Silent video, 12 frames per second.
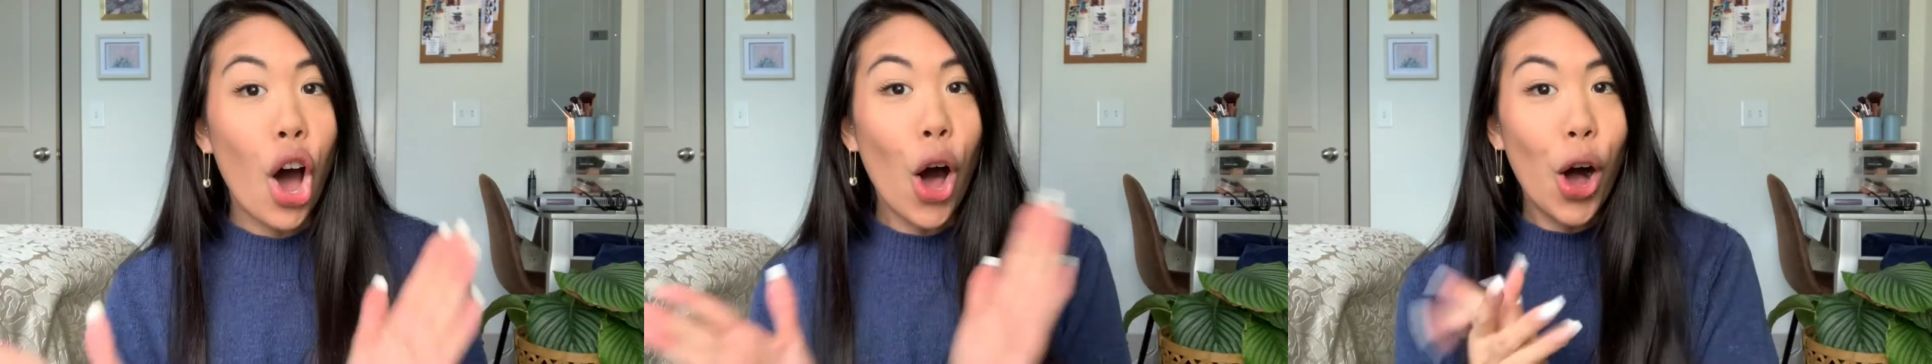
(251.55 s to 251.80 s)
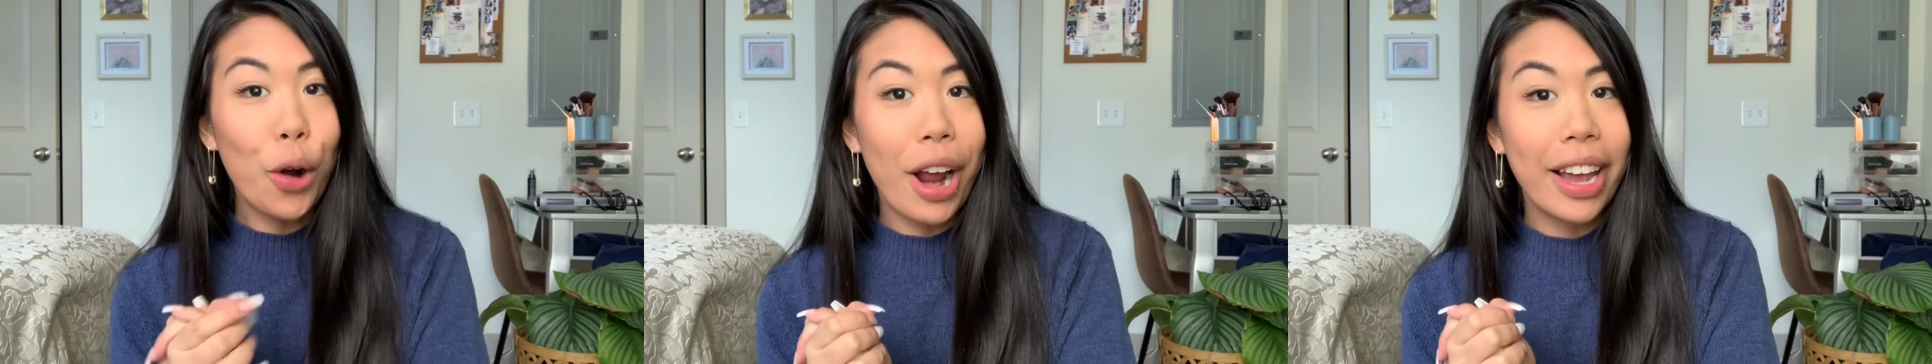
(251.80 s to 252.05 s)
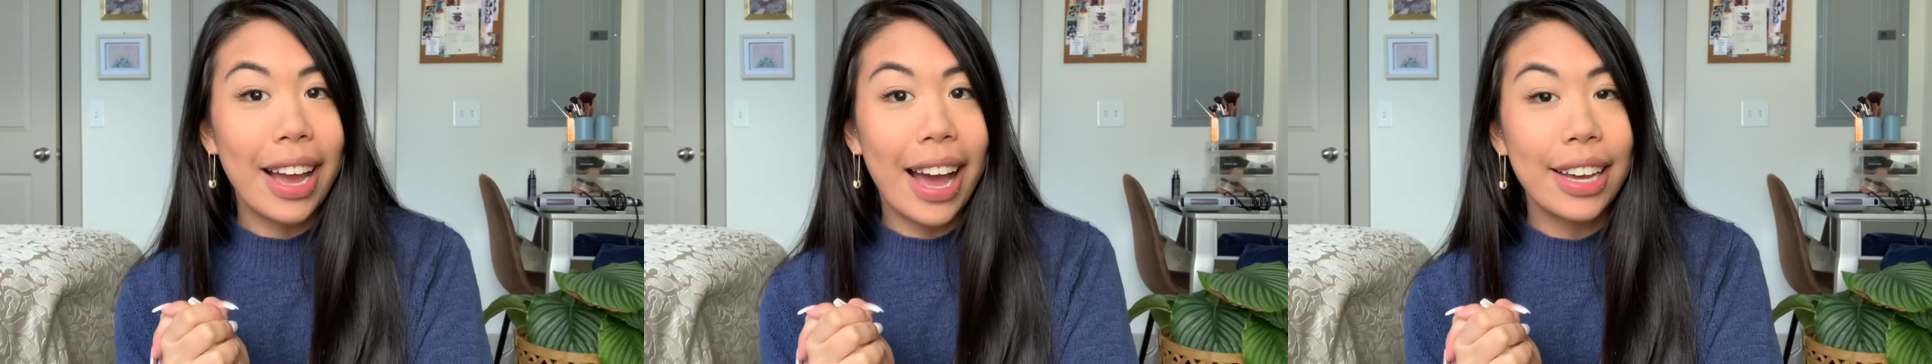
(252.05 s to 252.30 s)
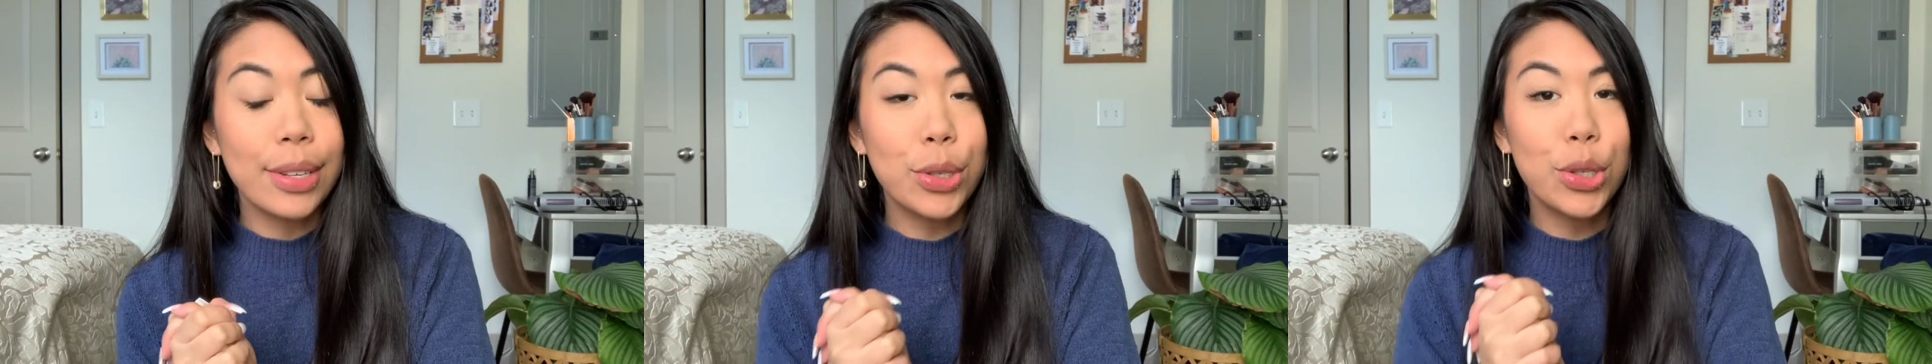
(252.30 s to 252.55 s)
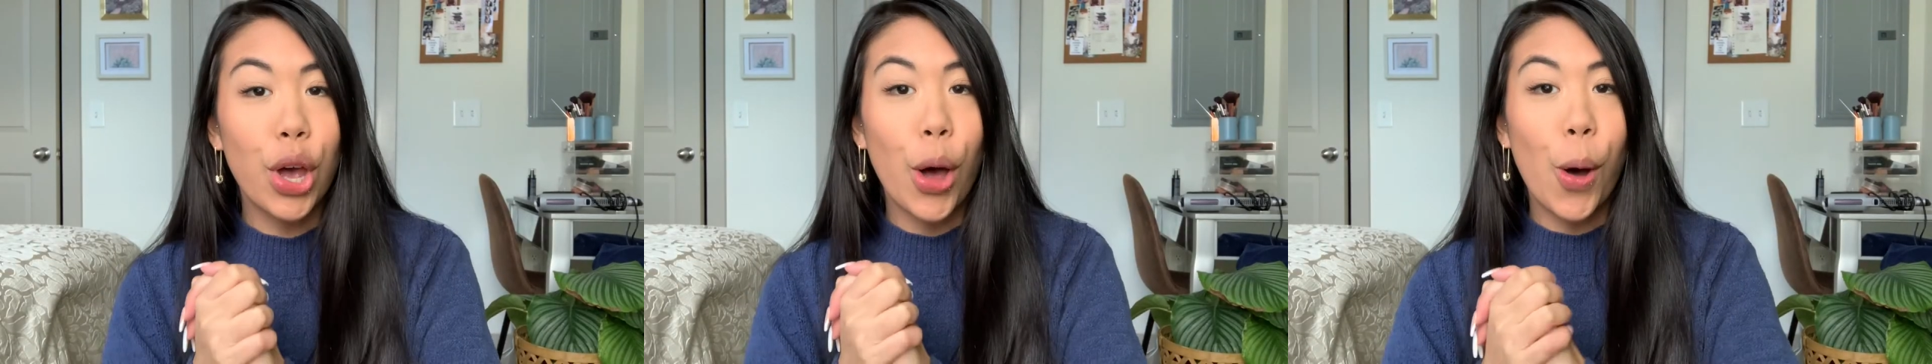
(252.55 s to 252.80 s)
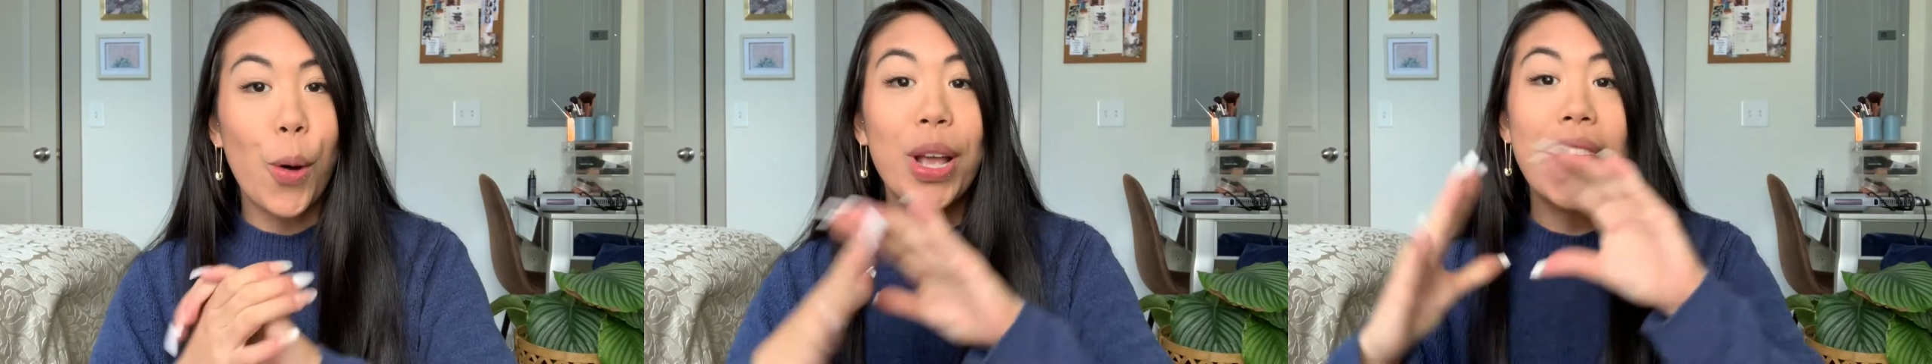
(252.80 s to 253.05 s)
All right, guys.
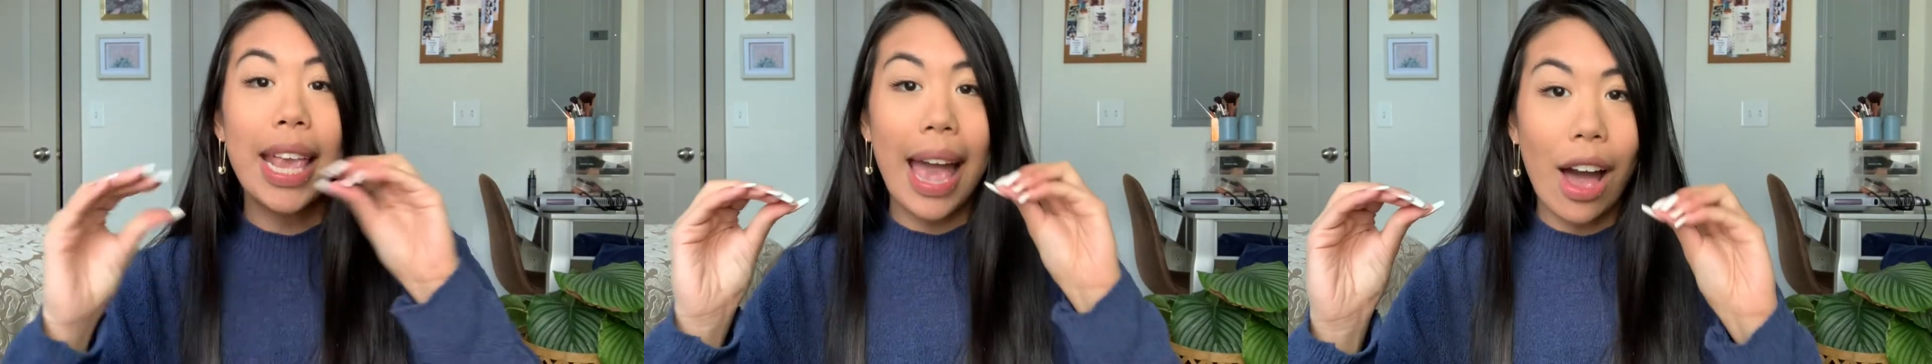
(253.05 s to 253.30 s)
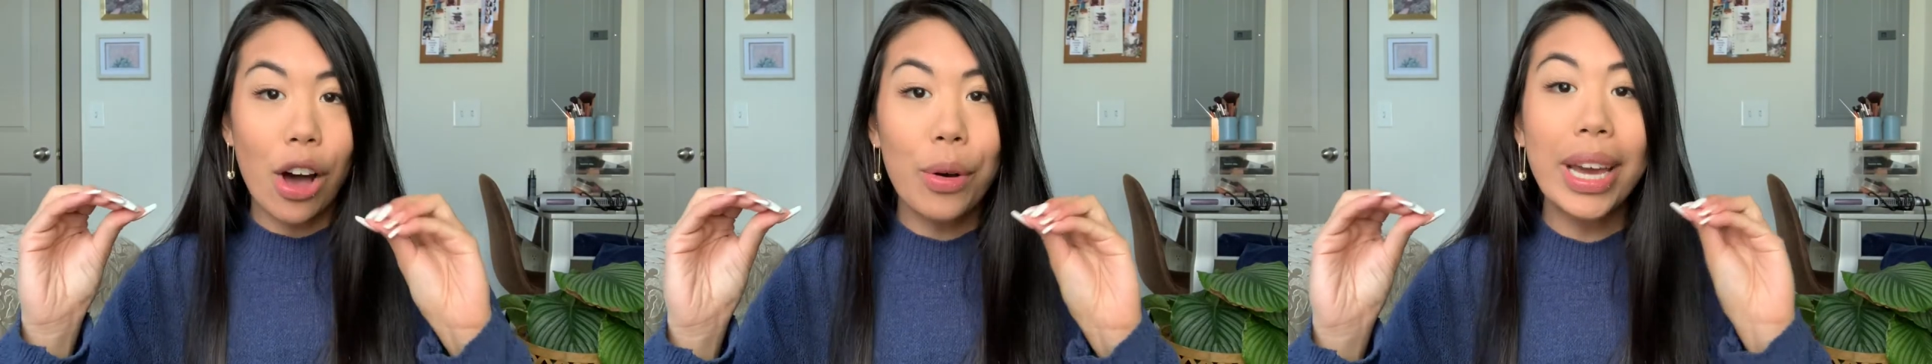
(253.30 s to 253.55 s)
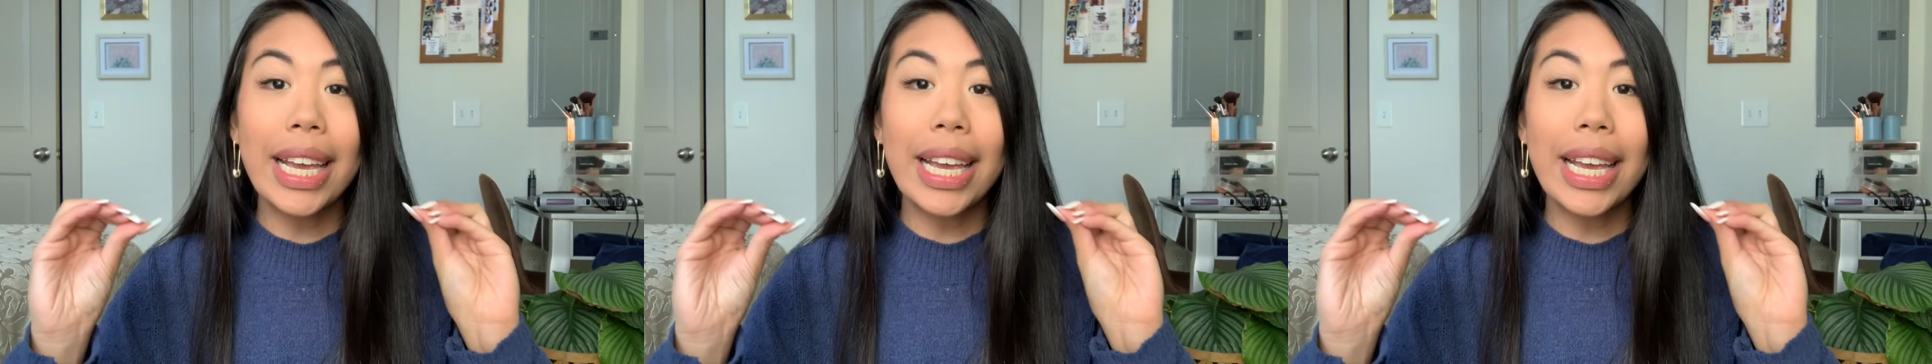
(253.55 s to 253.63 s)
So now